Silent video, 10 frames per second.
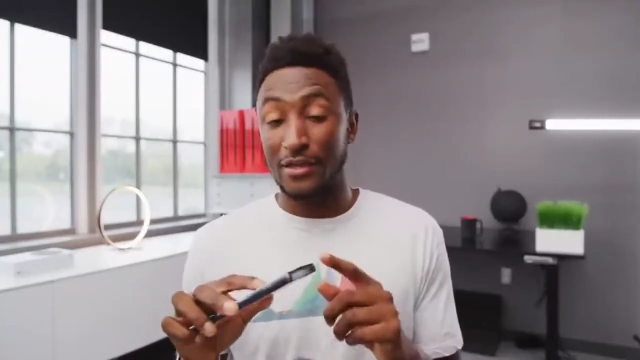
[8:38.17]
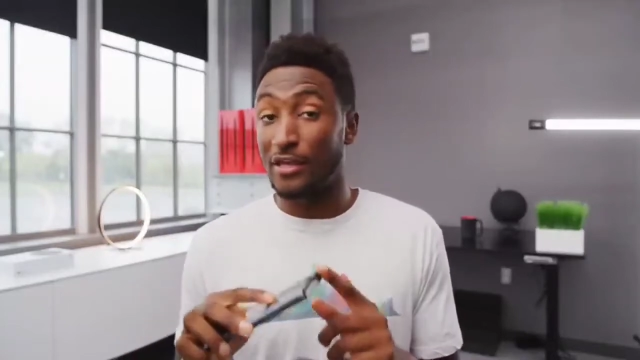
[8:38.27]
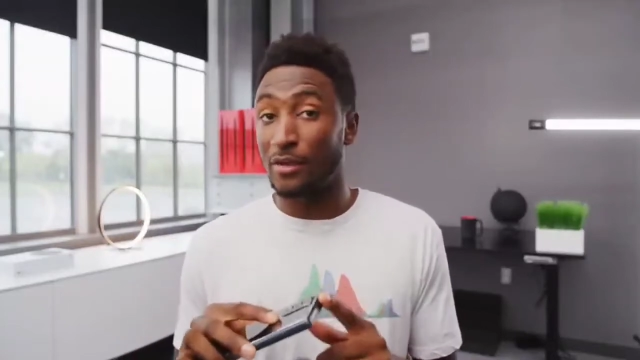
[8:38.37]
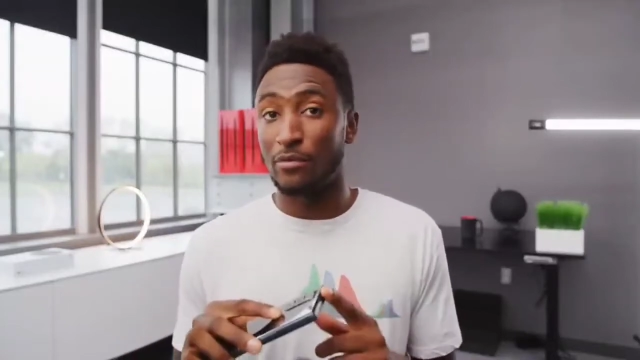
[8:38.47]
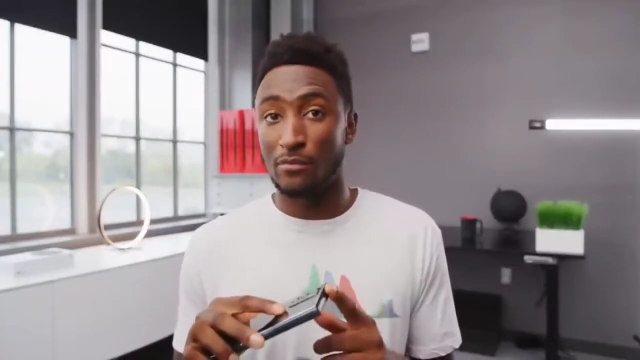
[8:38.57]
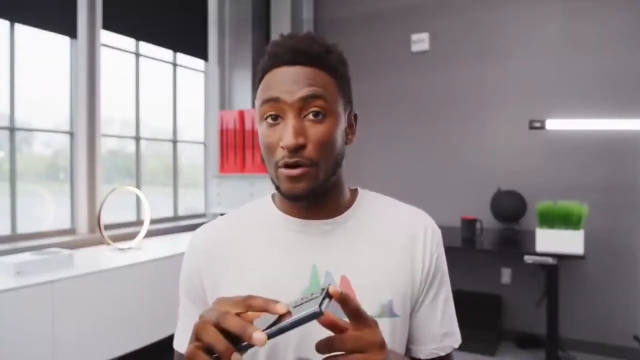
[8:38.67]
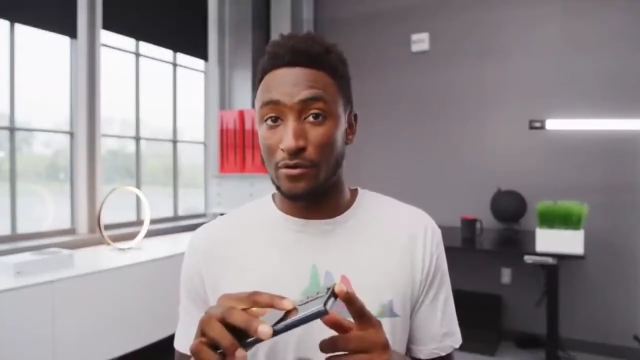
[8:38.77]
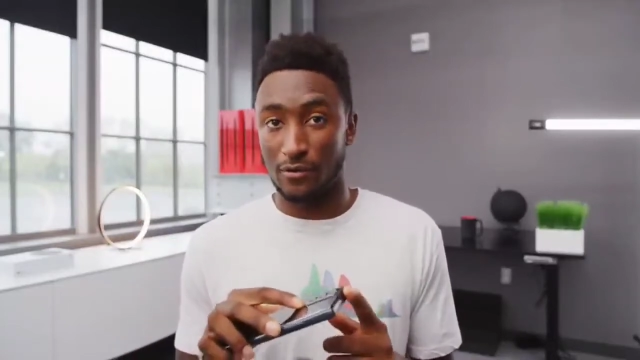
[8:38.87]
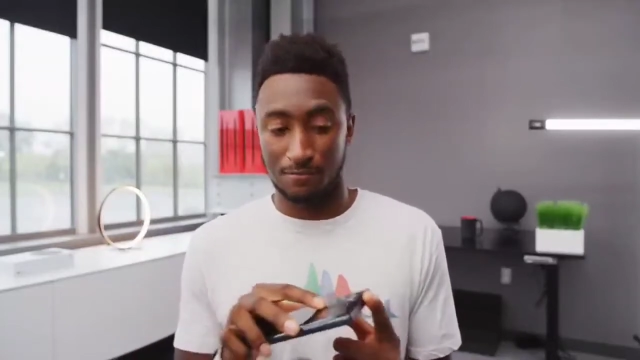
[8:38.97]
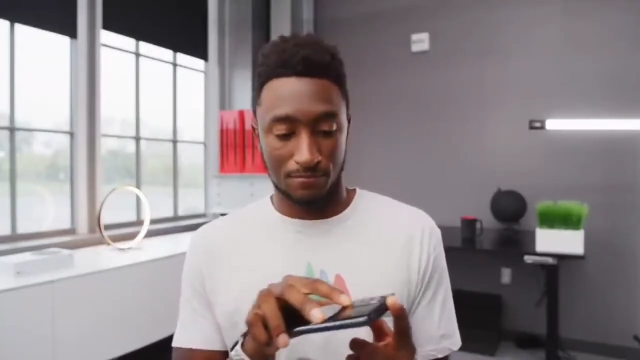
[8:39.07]
gimbal
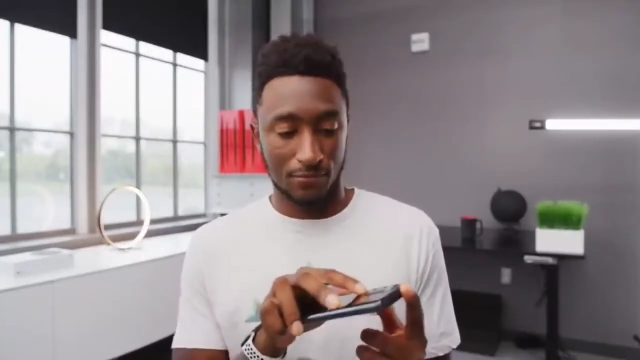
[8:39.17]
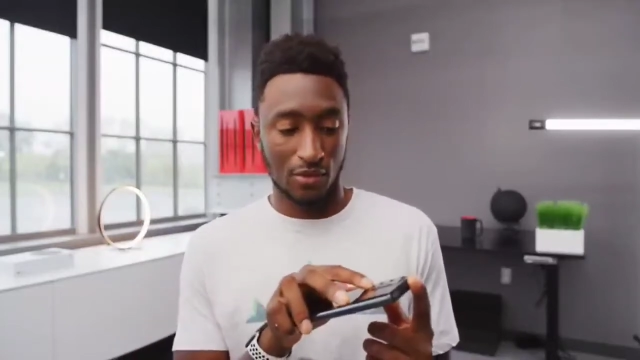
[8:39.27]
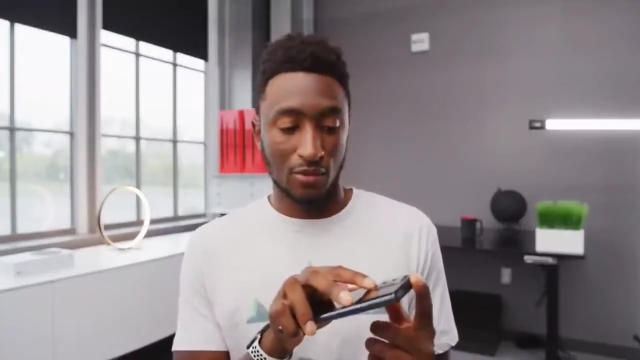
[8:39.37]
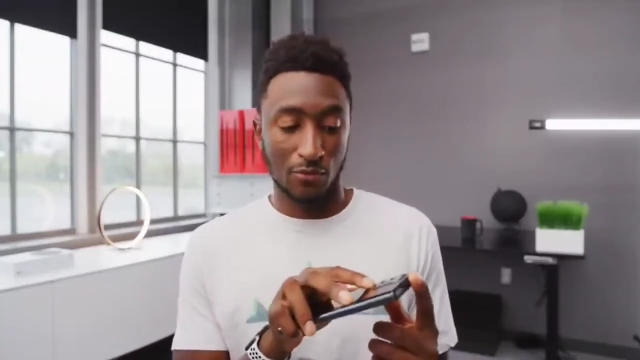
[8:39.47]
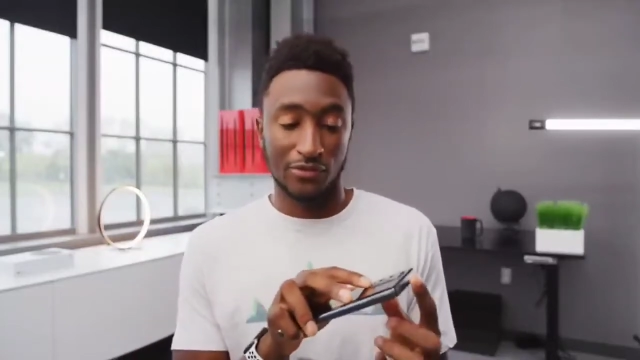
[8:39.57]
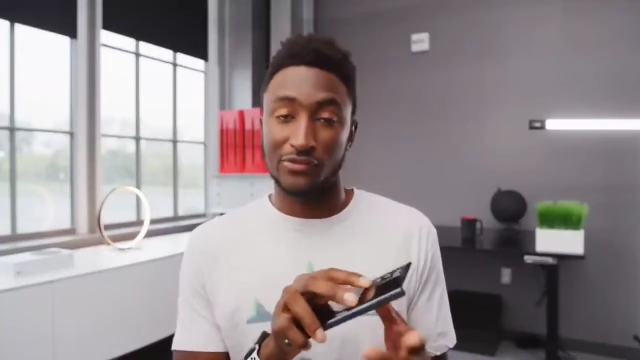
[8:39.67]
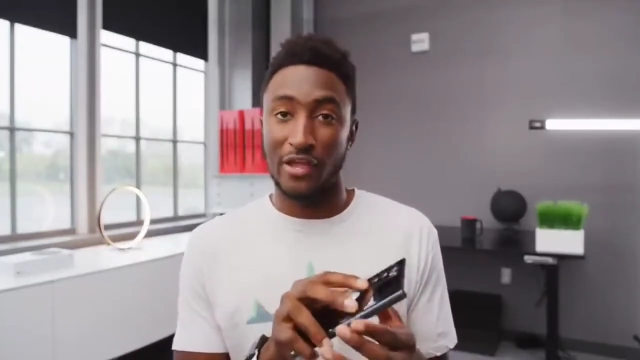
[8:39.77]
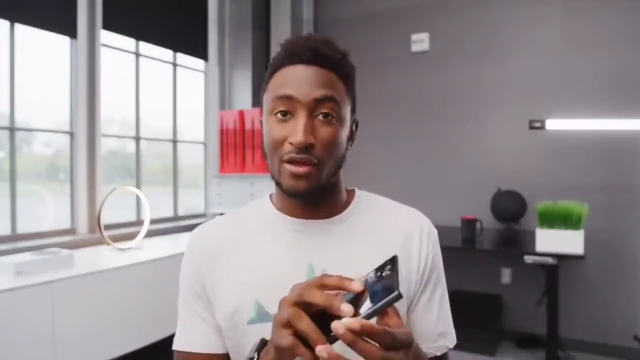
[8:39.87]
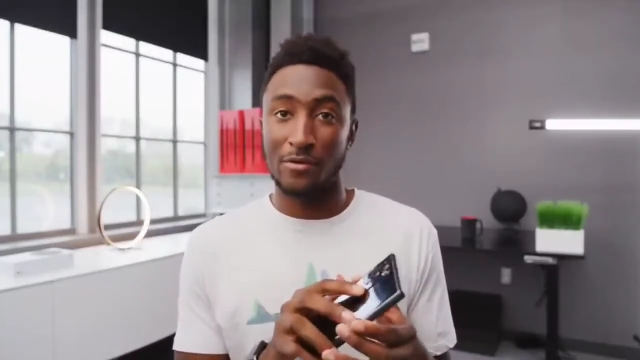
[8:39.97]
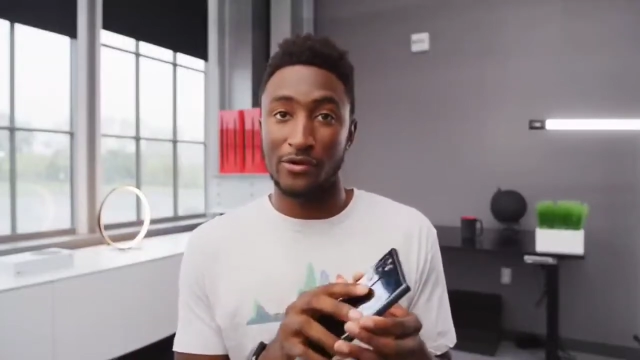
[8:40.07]
mode with this
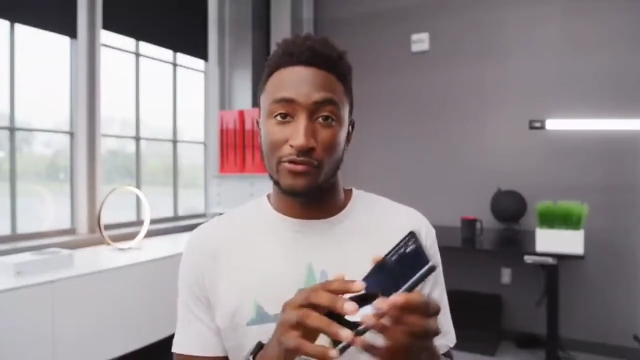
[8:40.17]
camera.